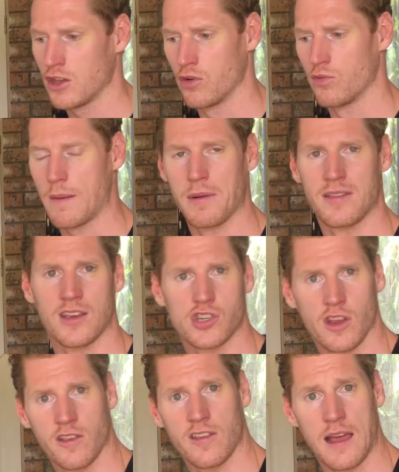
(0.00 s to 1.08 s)
Your
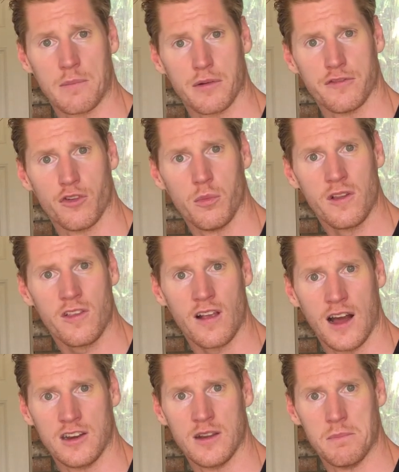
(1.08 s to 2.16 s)
repetitions and performance
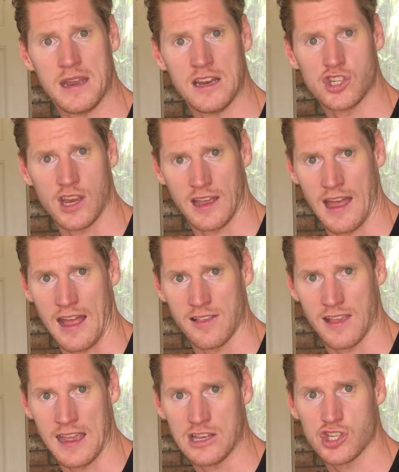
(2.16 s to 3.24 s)
are diminishing
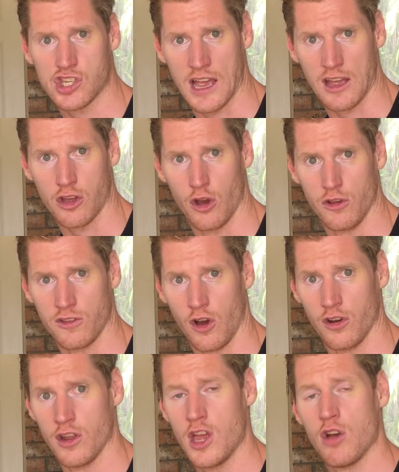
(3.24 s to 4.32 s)
as each set goes on.